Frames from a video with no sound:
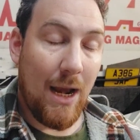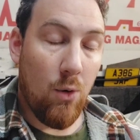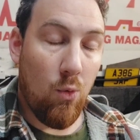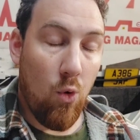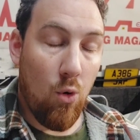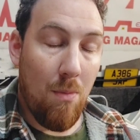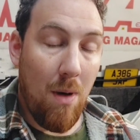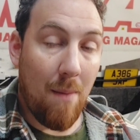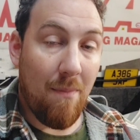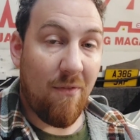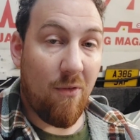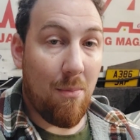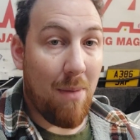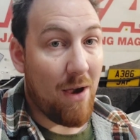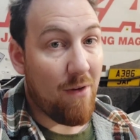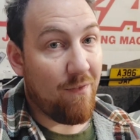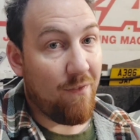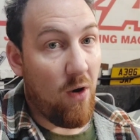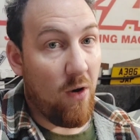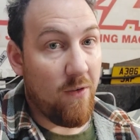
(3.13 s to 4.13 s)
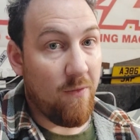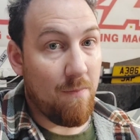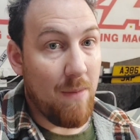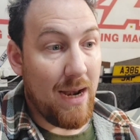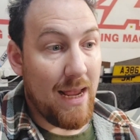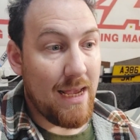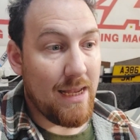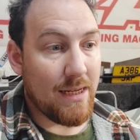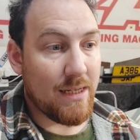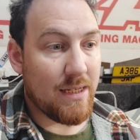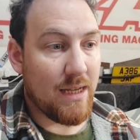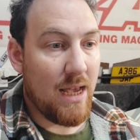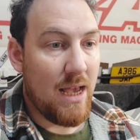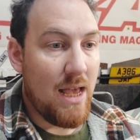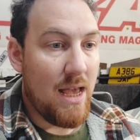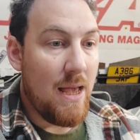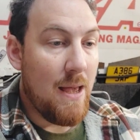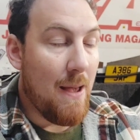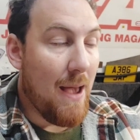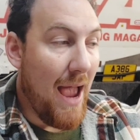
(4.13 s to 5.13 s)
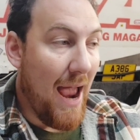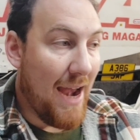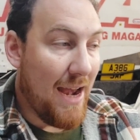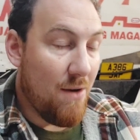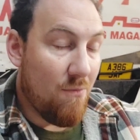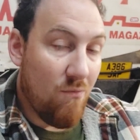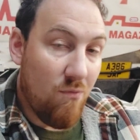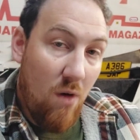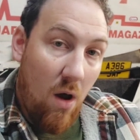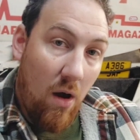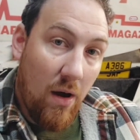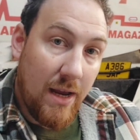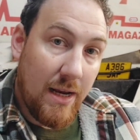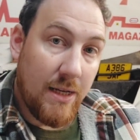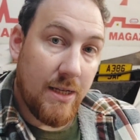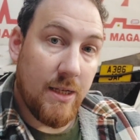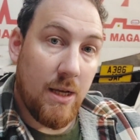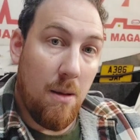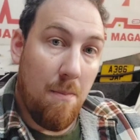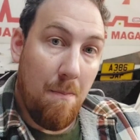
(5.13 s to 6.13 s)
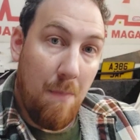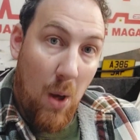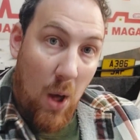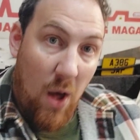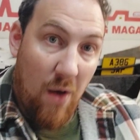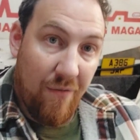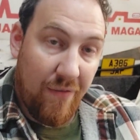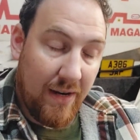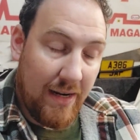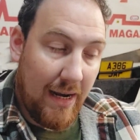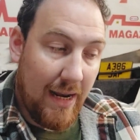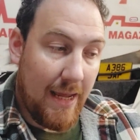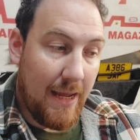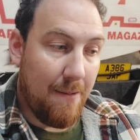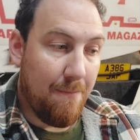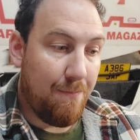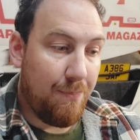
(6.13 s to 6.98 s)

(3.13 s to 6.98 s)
it warm up for about 5 minutes and it rides perfectly.